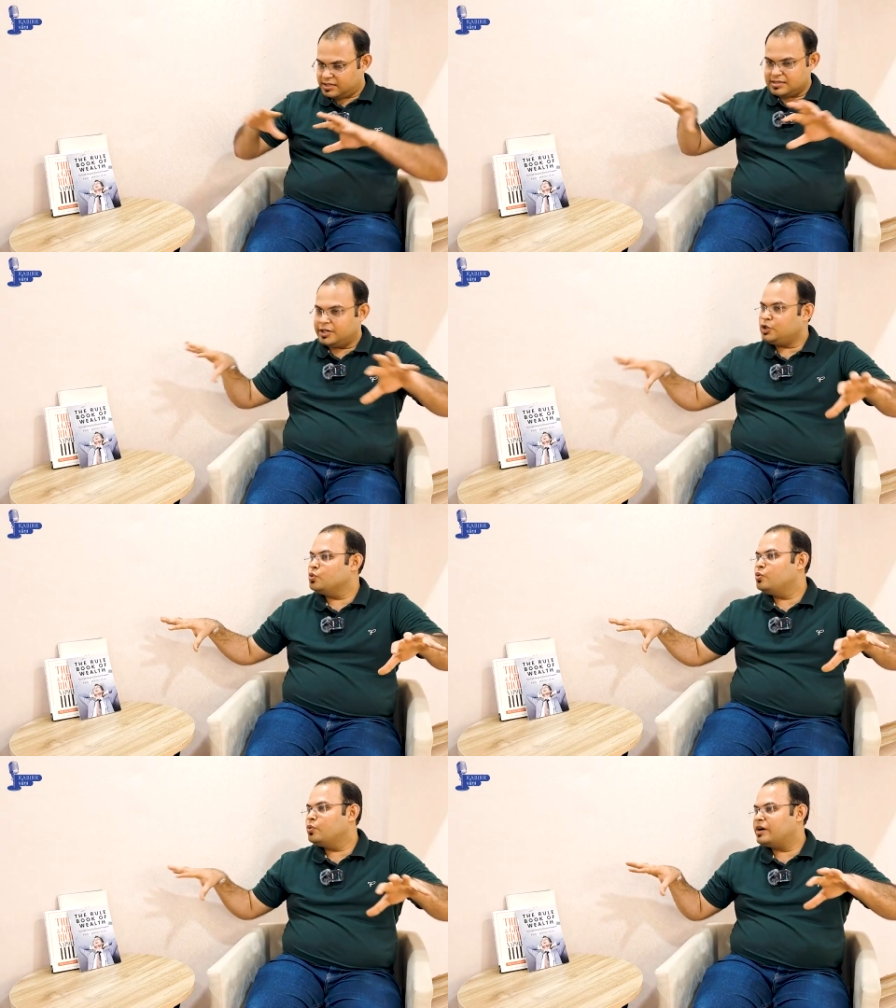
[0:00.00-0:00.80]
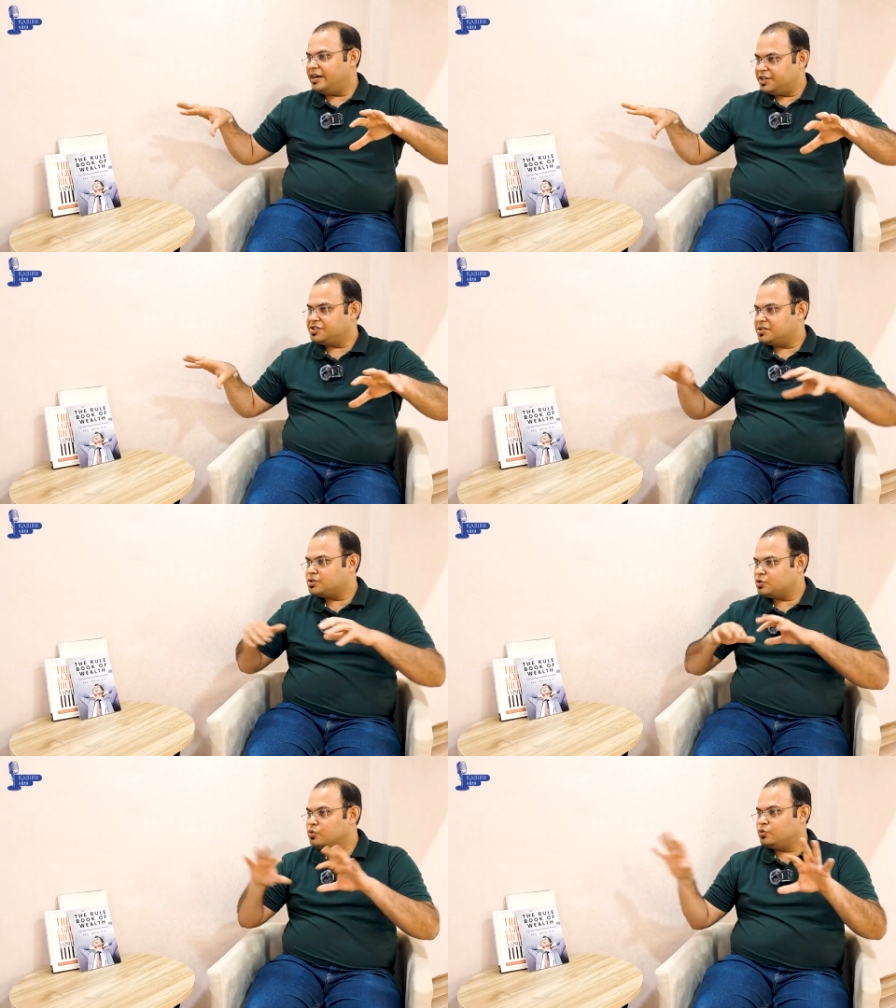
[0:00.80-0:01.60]
These are two conditions,
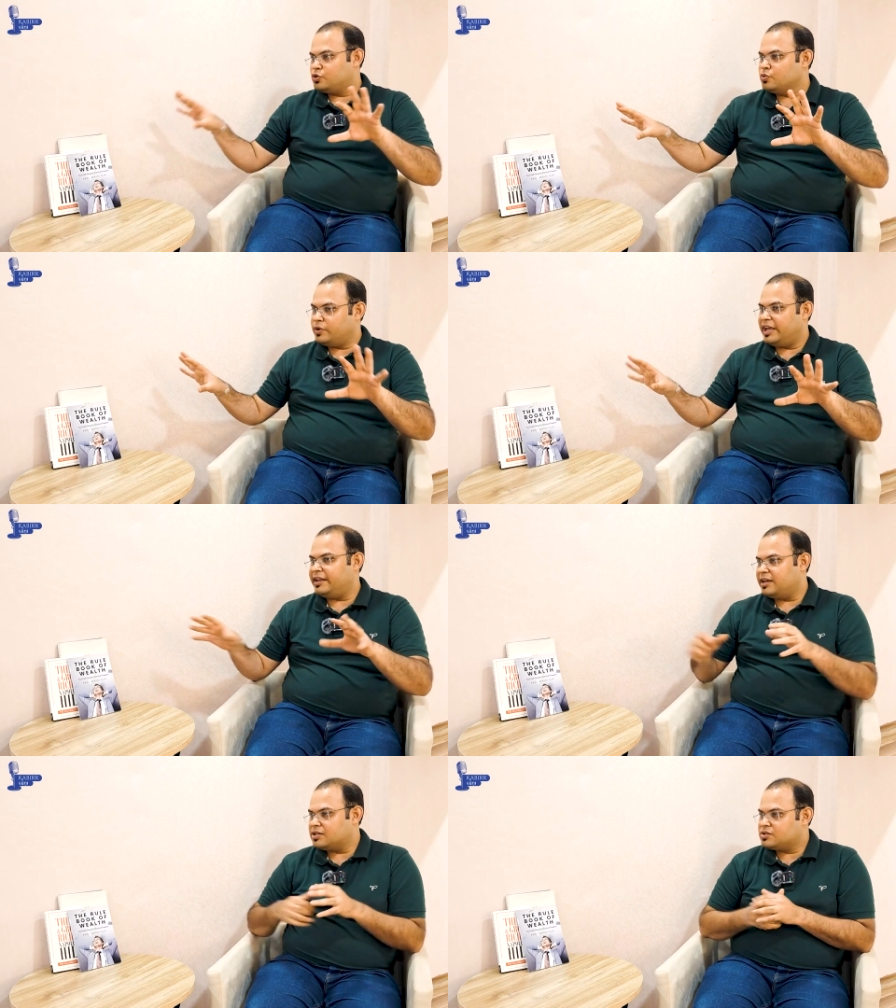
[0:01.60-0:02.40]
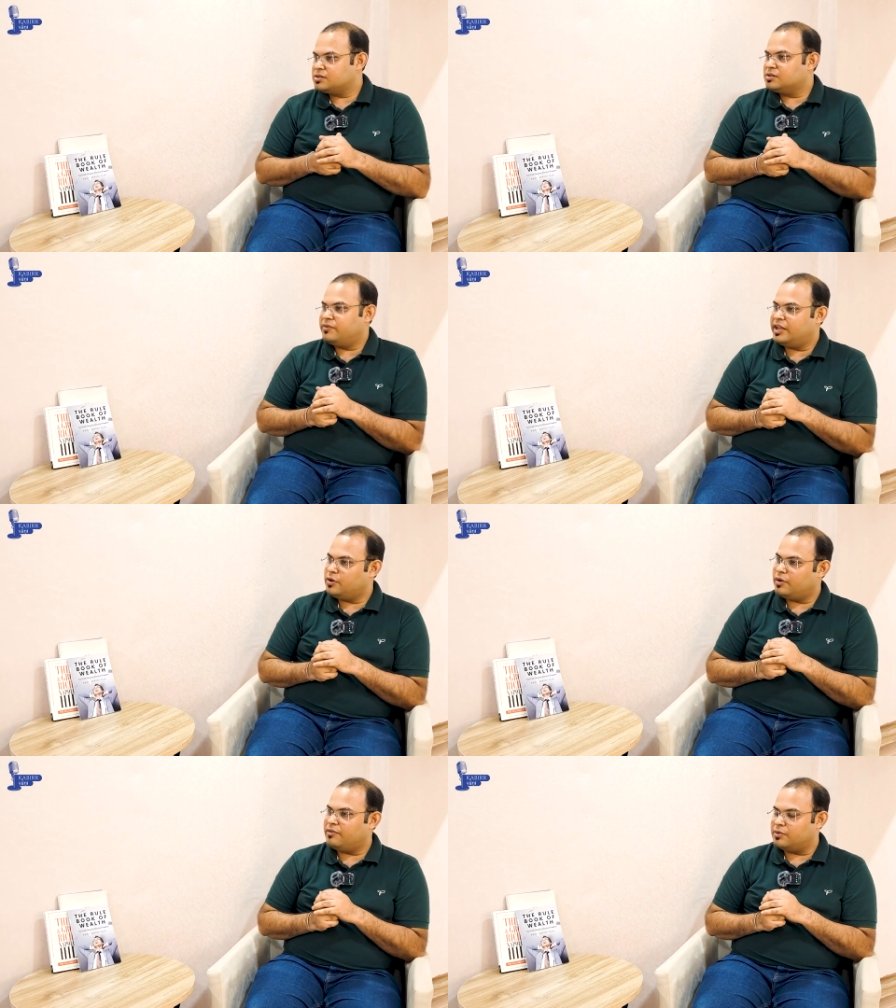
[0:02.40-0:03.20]
two areas where
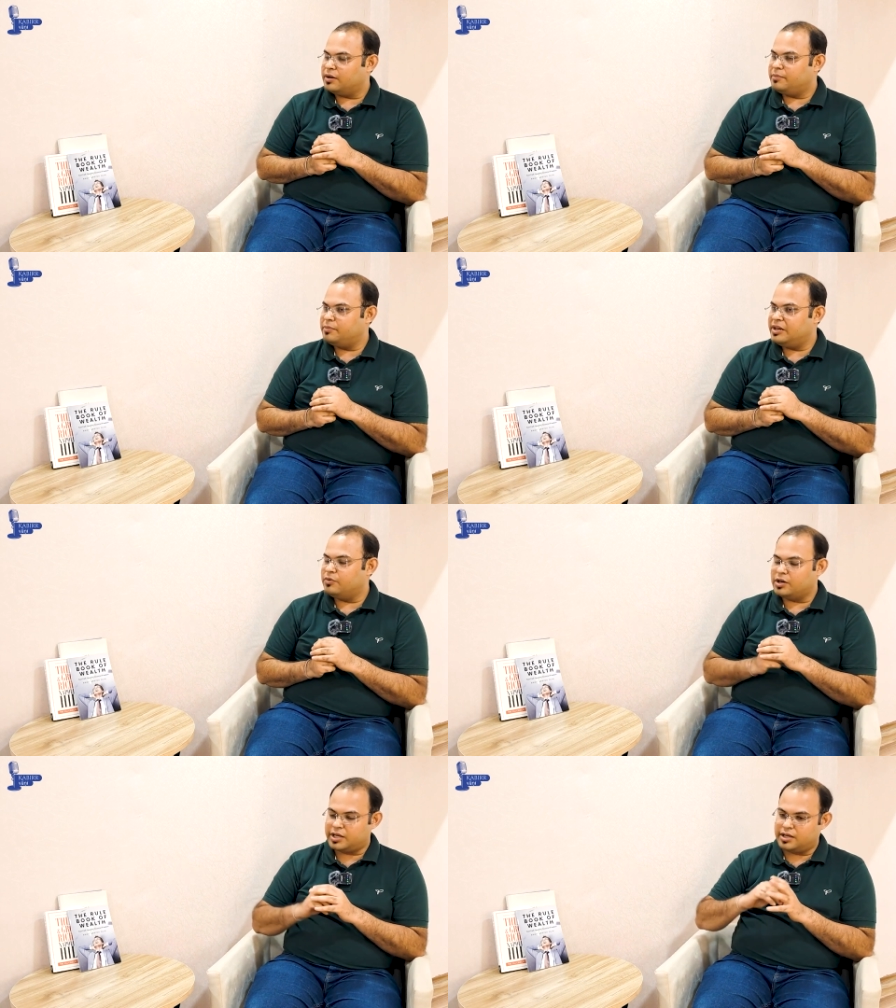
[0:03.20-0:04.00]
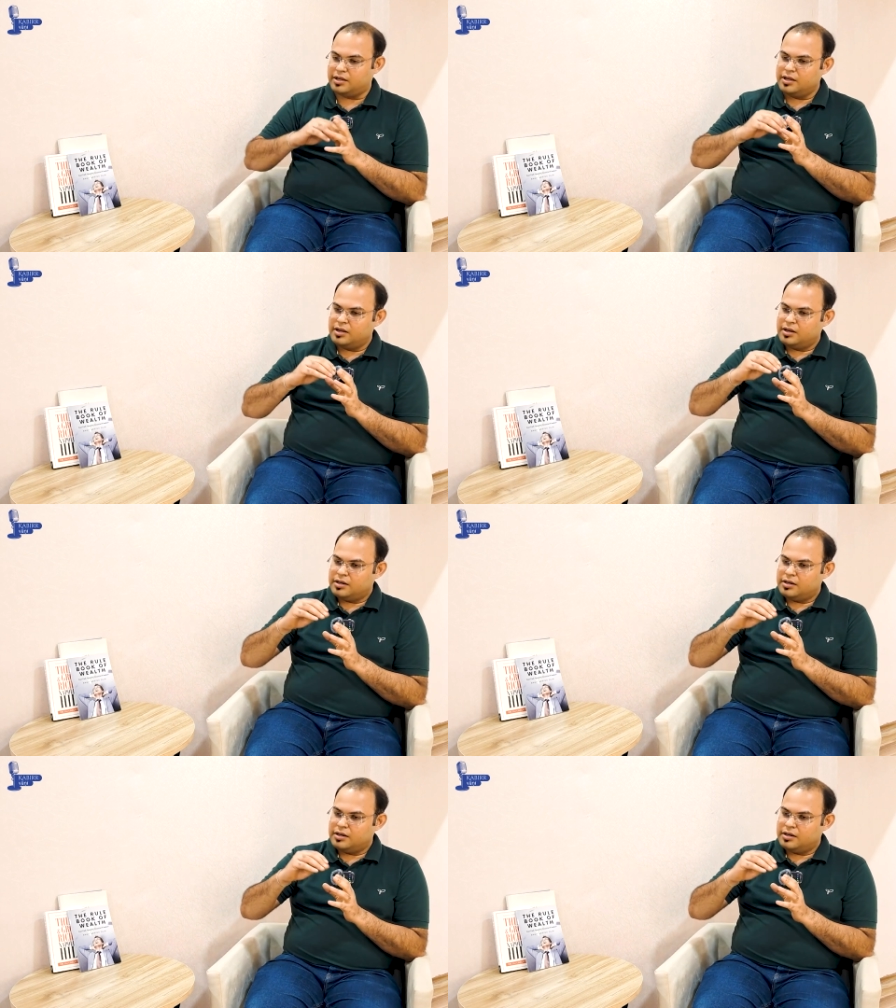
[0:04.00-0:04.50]
you have been working. Yeah.